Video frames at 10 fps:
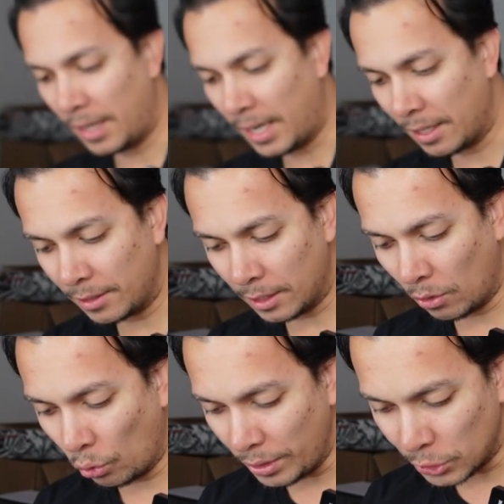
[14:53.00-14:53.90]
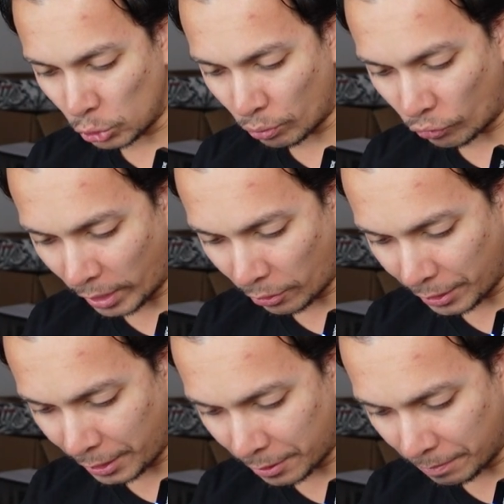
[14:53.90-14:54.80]
and only a super rare
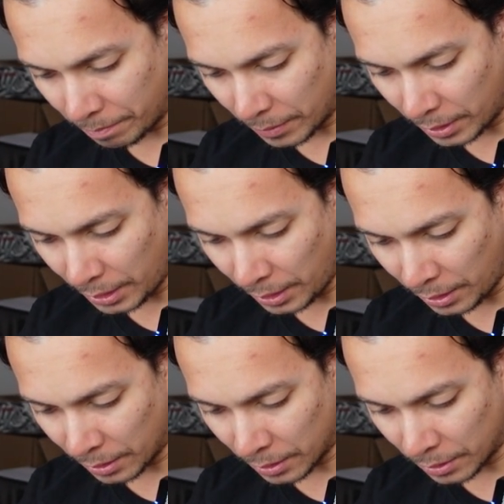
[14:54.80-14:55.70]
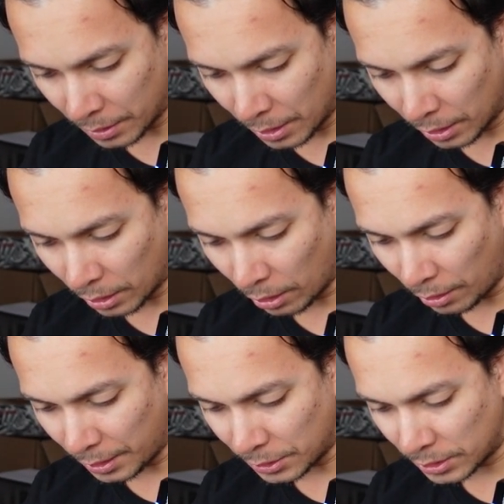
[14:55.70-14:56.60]
here, the uh,
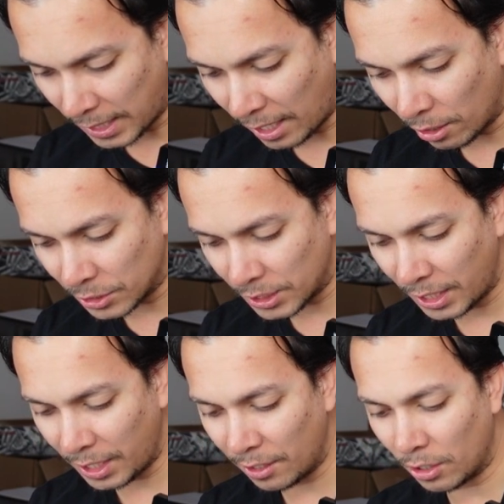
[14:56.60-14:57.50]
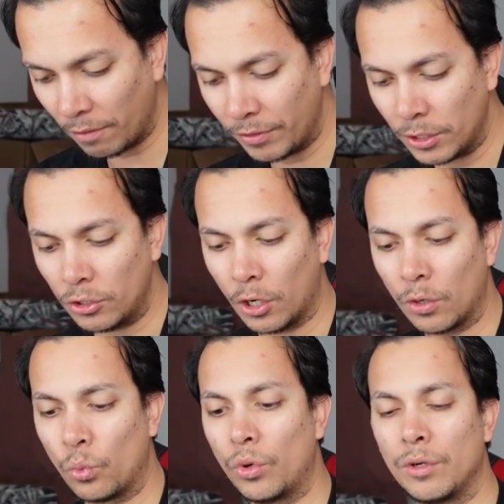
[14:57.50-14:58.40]
colorless Chaos King of the
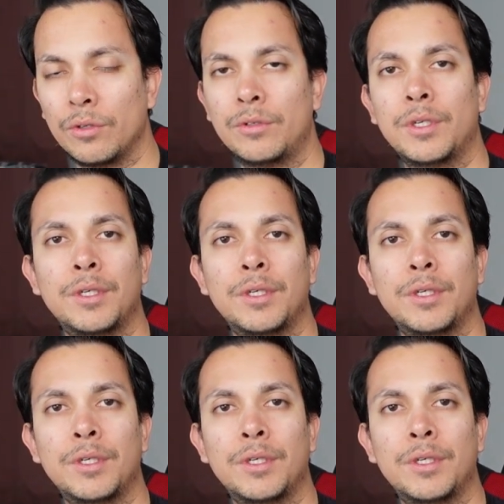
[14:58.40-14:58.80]
Dark World